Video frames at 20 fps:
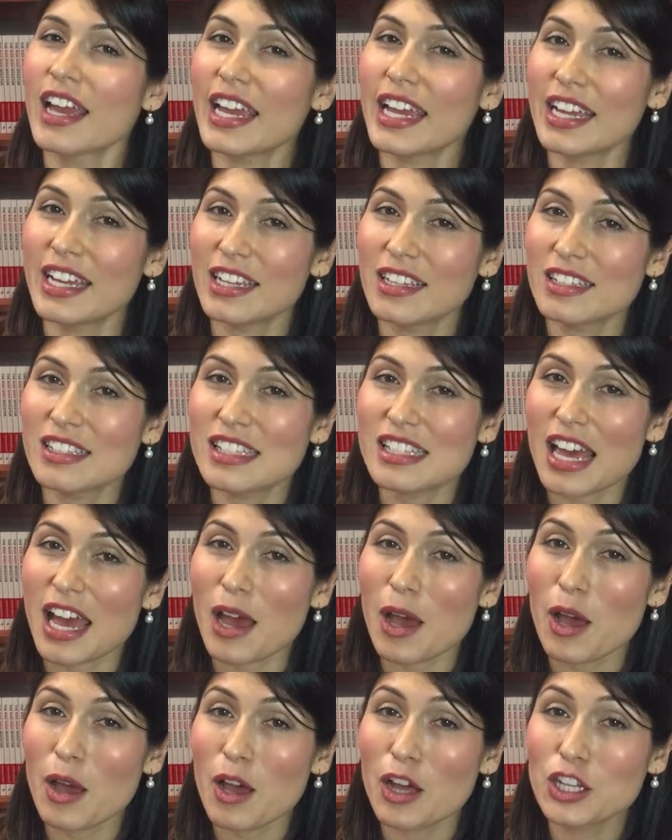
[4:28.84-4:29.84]
is,
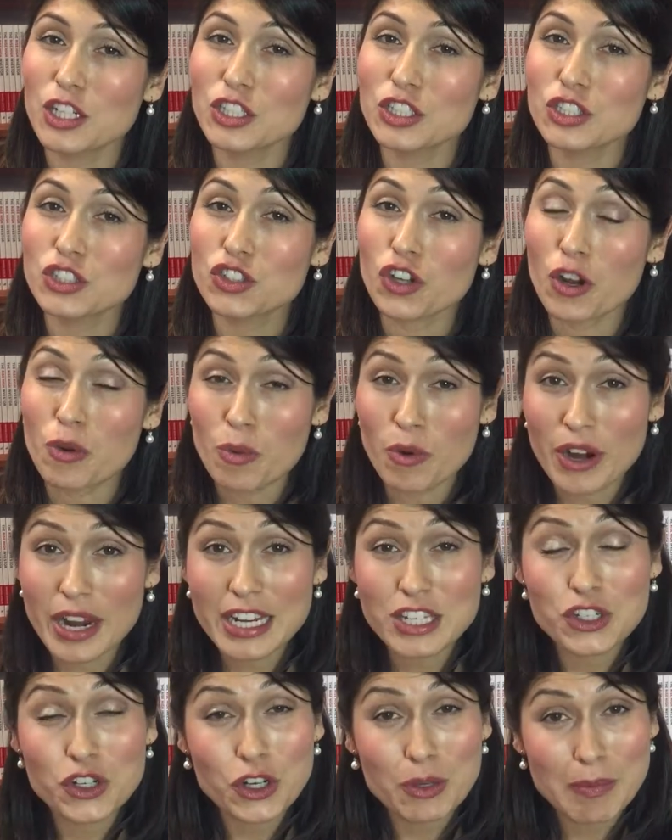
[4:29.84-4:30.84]
don't
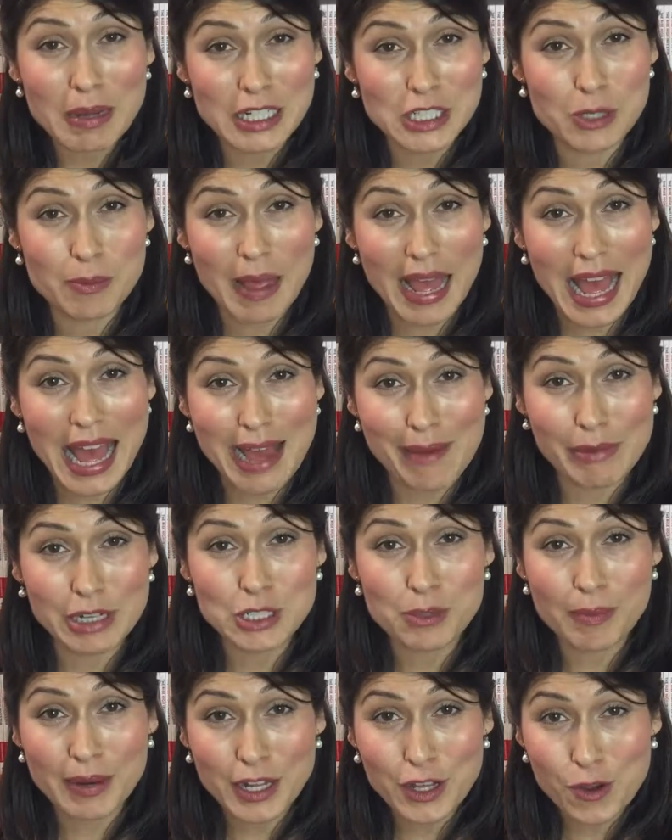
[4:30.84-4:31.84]
worry too much about how
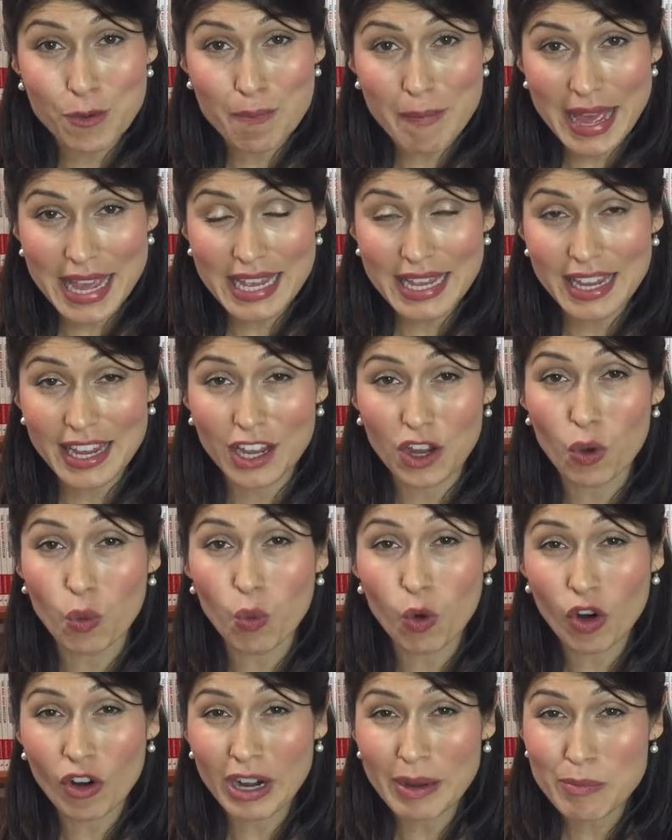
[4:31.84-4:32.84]
much money you're making.
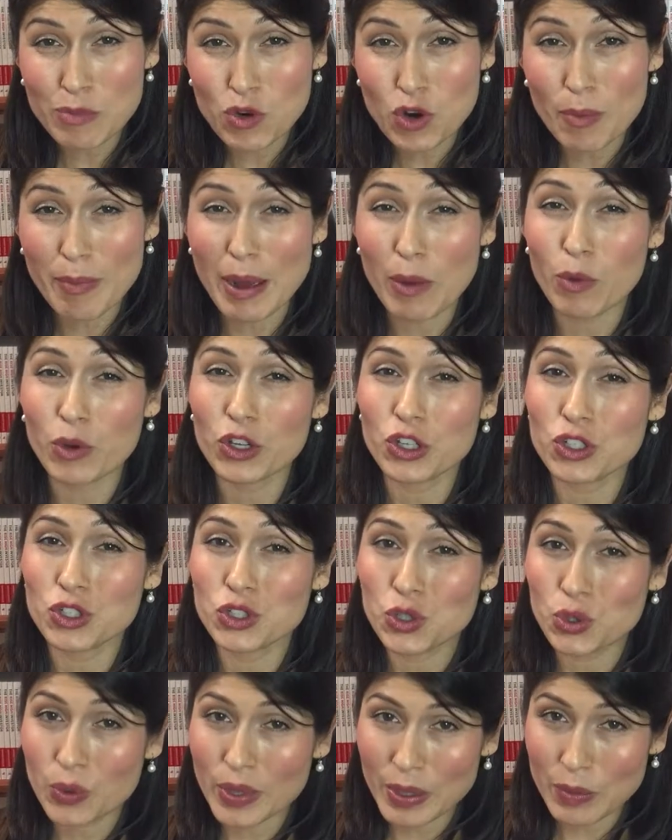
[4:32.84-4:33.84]
Worry more about what you're
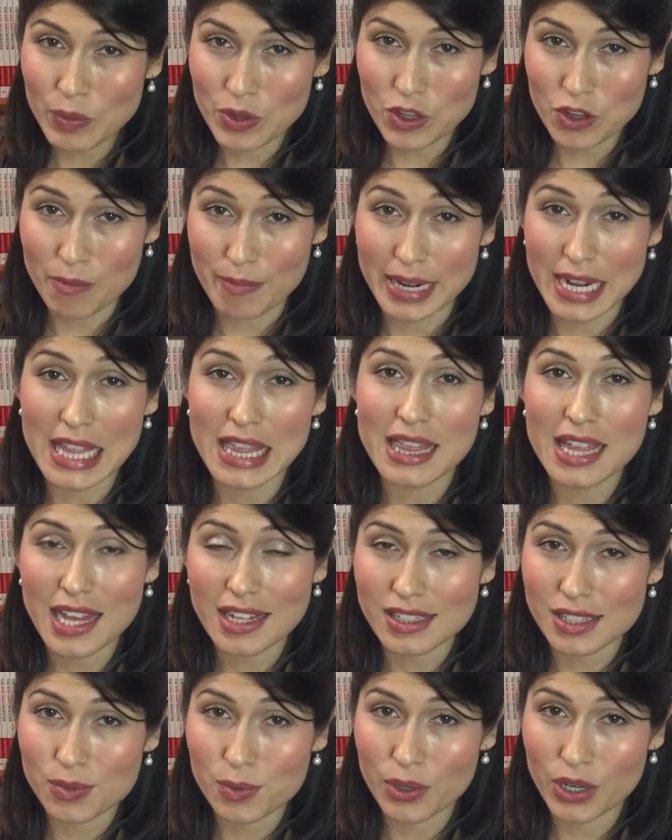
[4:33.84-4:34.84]
doing with your money.
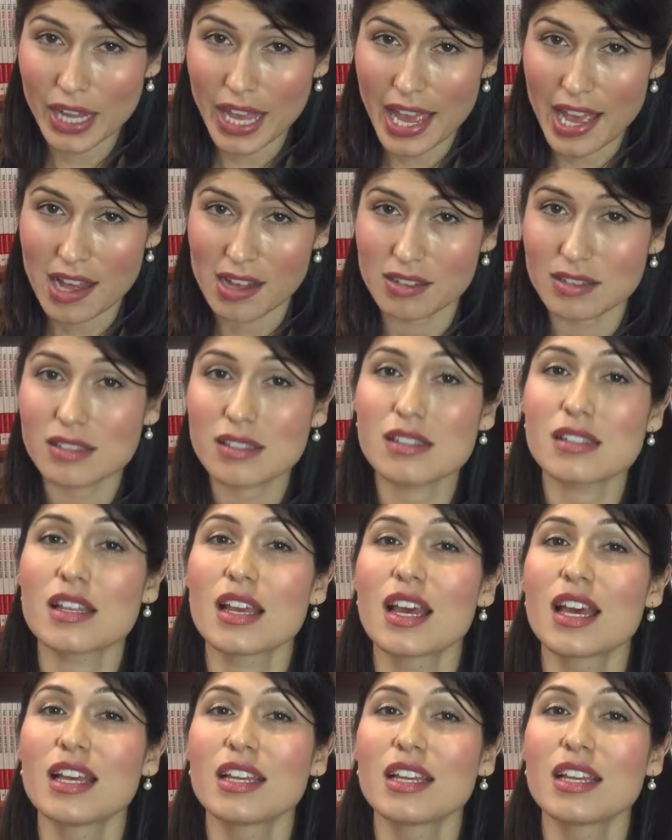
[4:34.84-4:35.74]
That's what counts.